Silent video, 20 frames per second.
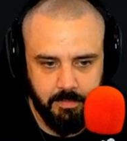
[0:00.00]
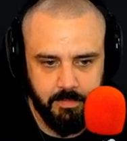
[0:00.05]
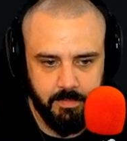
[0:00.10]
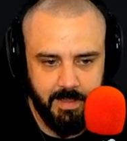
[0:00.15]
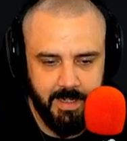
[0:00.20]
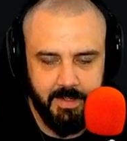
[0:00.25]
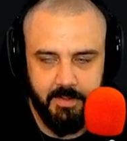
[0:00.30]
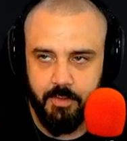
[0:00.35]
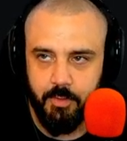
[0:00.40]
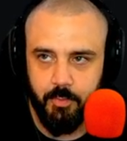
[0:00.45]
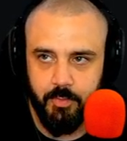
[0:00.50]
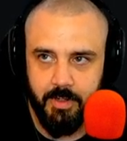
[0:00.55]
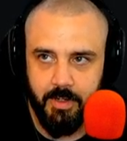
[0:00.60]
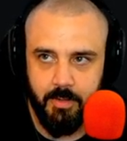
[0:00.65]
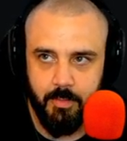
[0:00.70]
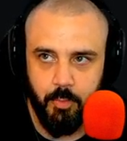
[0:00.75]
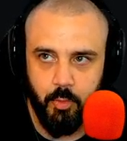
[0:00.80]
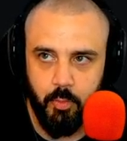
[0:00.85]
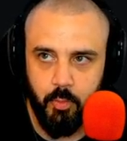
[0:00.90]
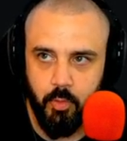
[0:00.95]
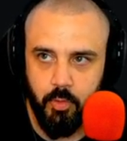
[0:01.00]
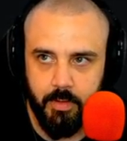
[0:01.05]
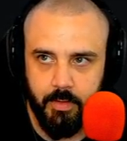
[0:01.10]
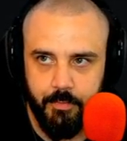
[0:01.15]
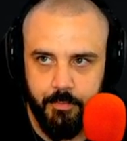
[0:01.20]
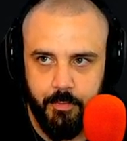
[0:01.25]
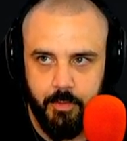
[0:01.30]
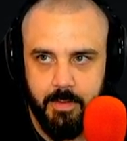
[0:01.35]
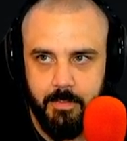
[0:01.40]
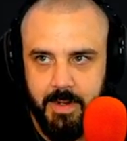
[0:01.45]
I do terrible Morgan
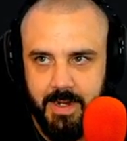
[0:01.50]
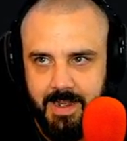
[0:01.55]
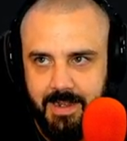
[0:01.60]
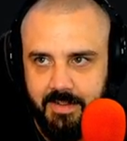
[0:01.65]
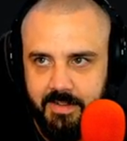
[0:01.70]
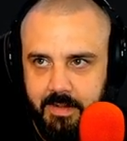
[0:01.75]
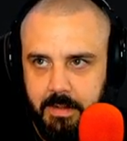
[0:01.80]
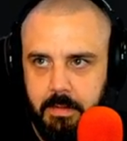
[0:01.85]
Freeman accent.